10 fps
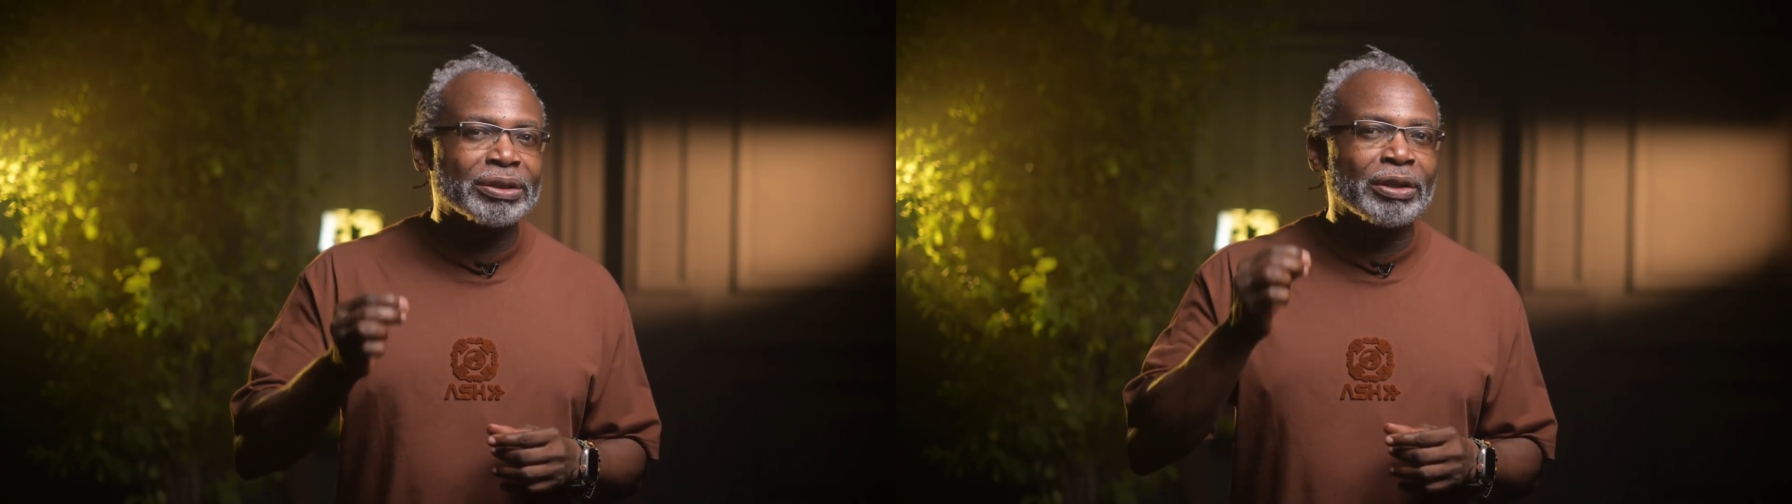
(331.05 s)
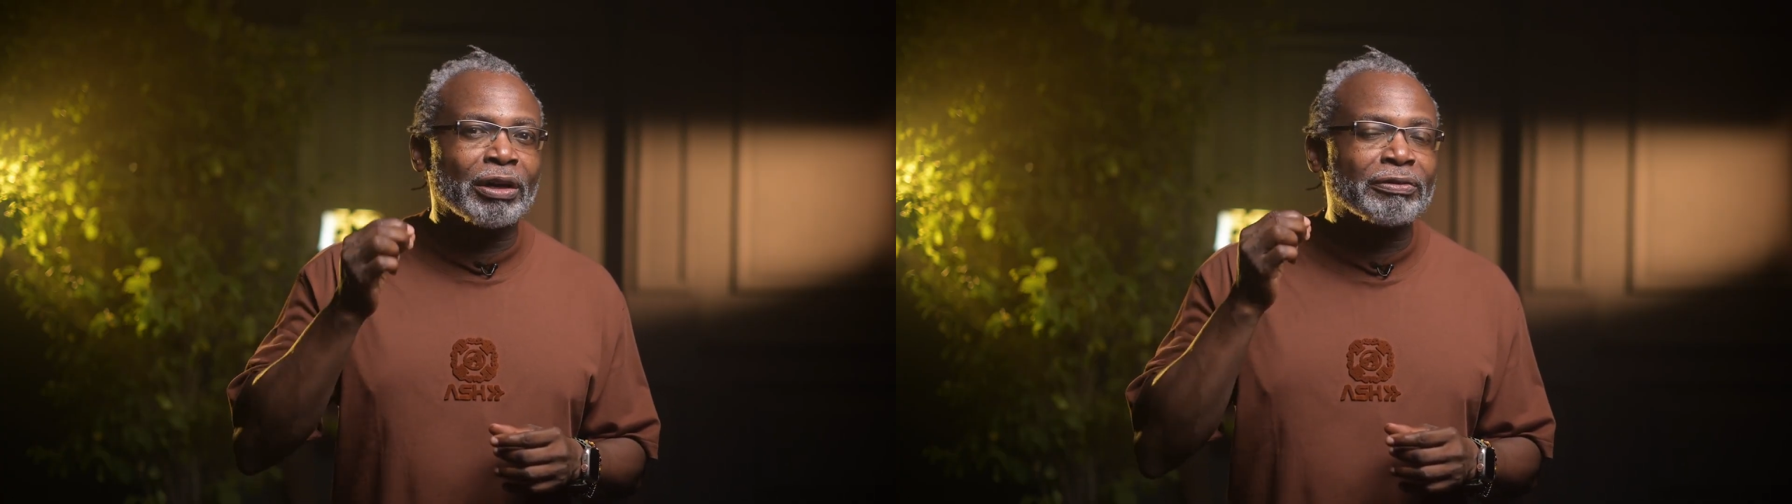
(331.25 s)

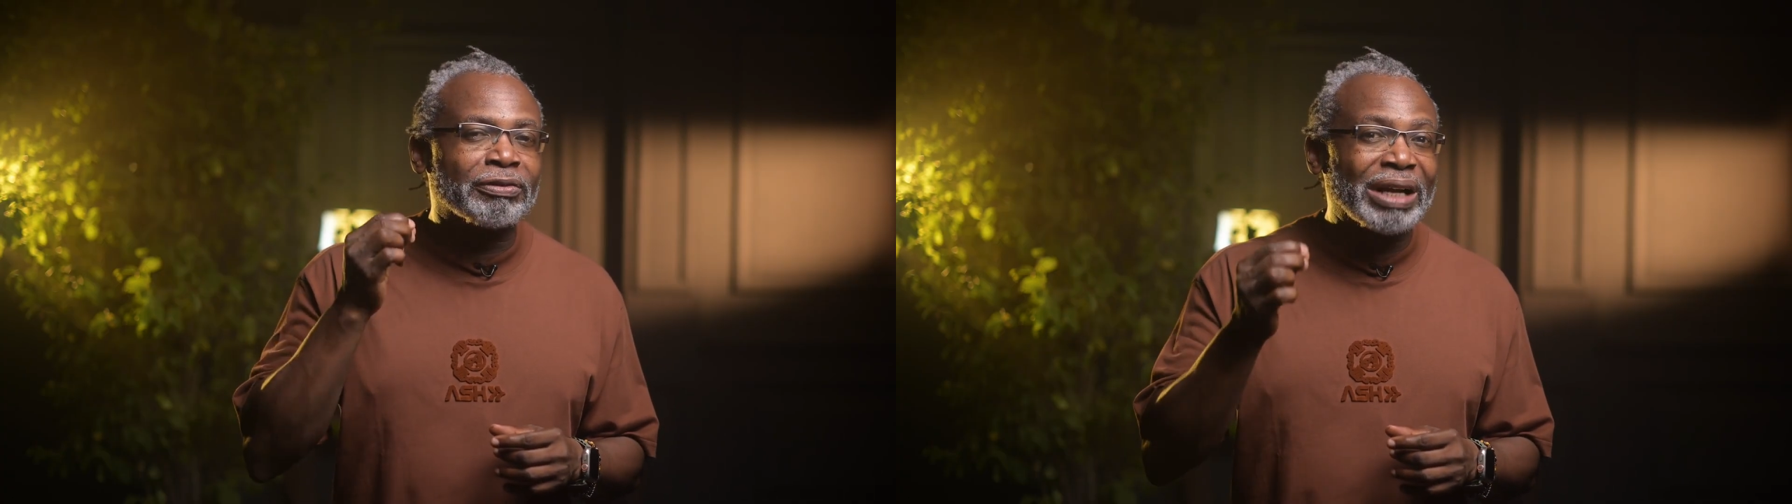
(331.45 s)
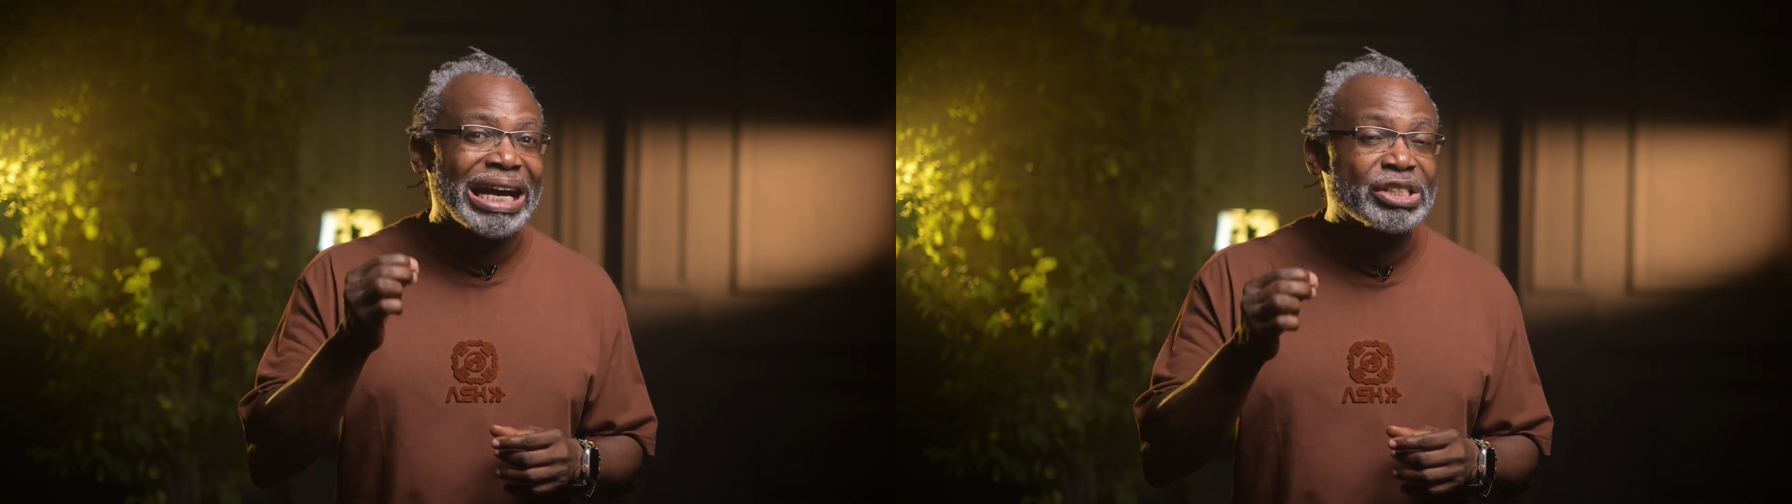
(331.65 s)
your
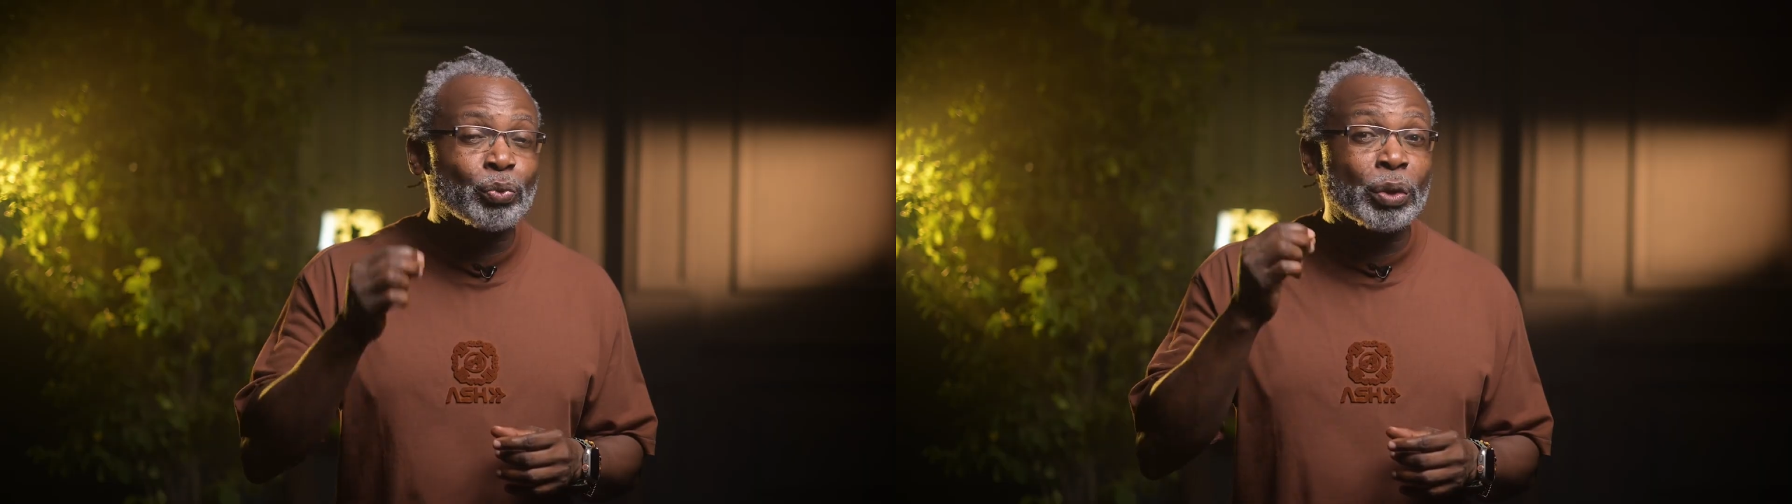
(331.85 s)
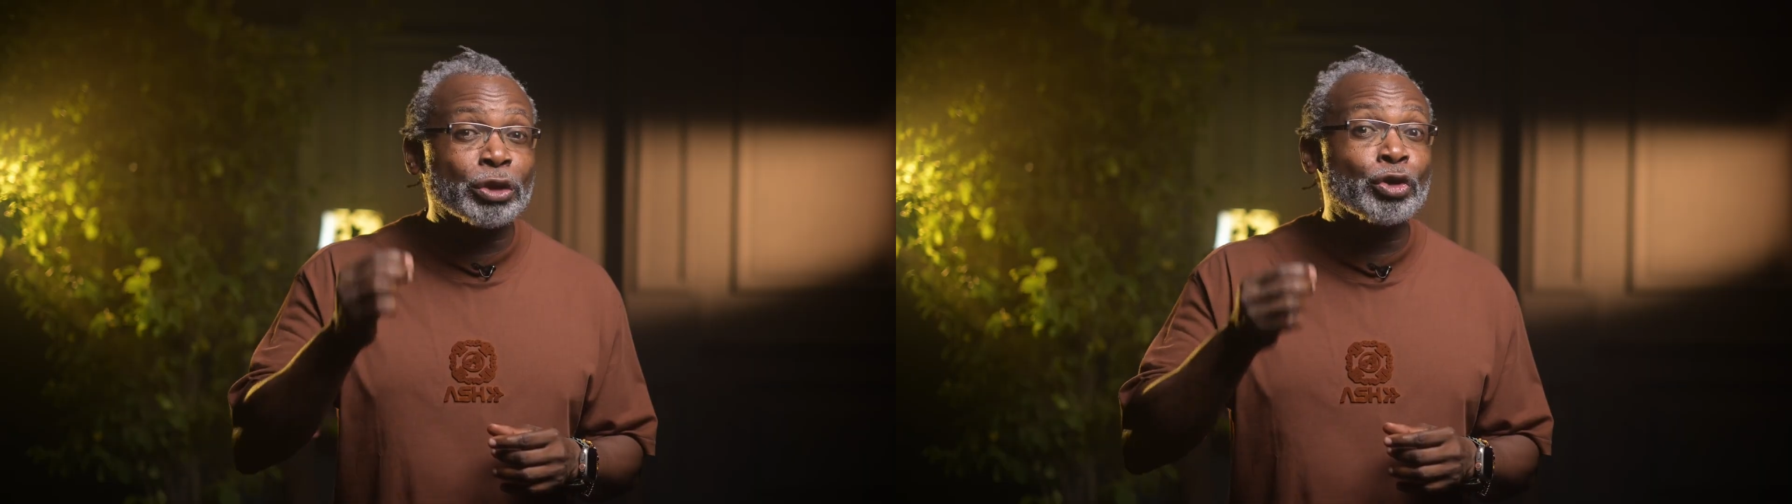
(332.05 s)
flash
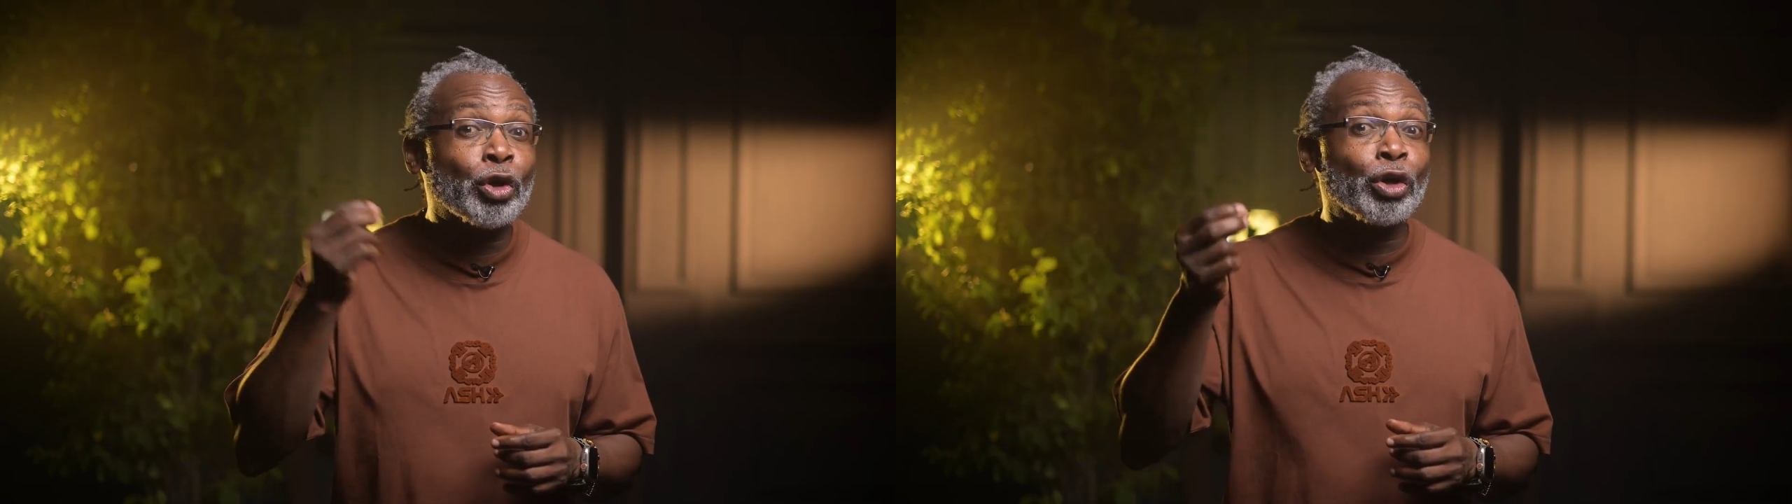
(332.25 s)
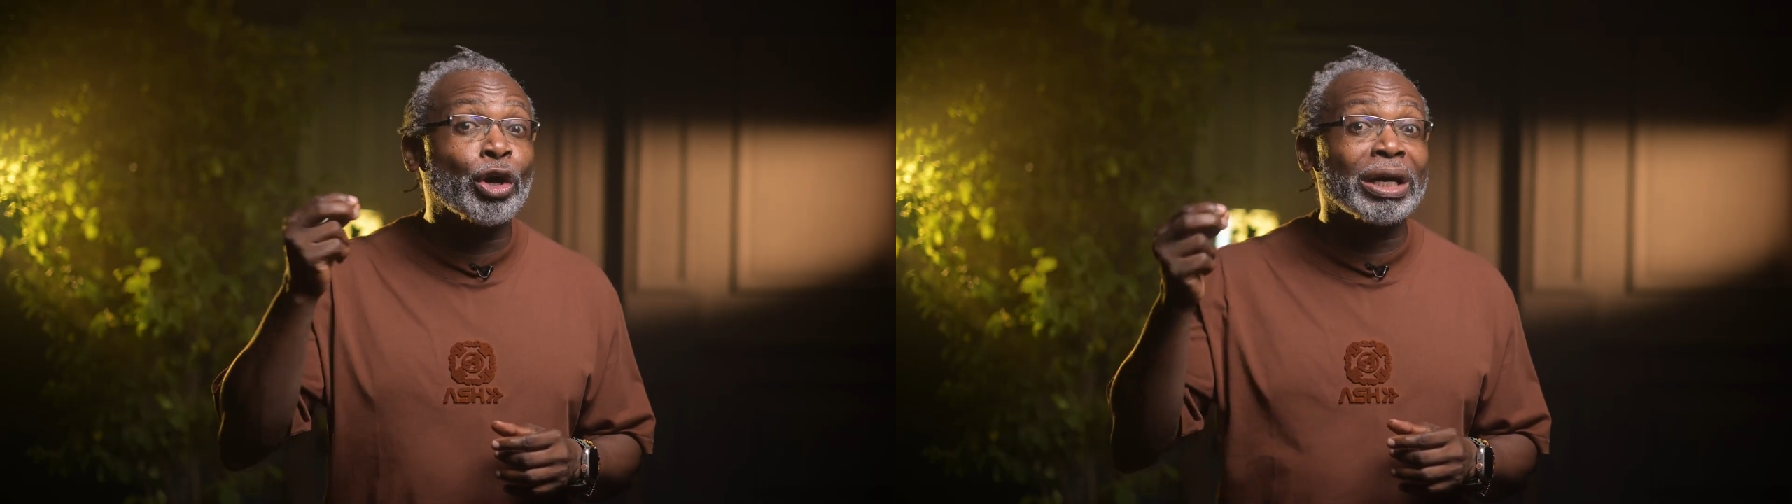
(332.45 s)
will no
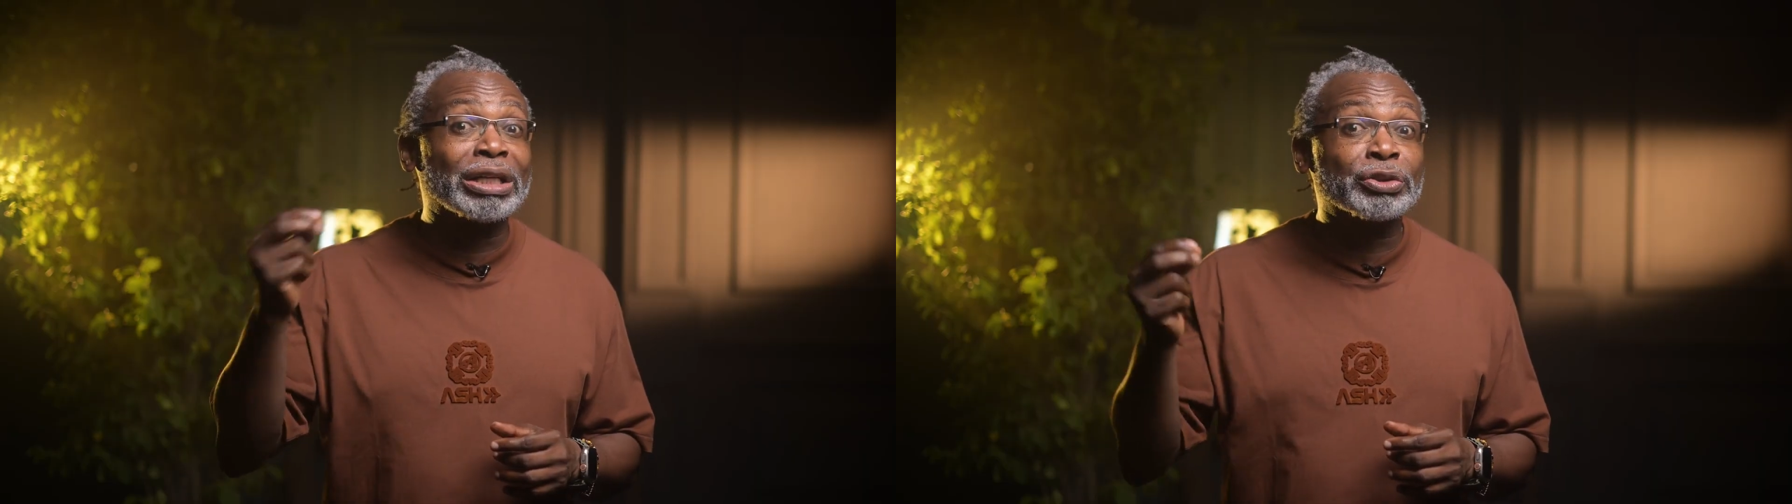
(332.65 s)
longer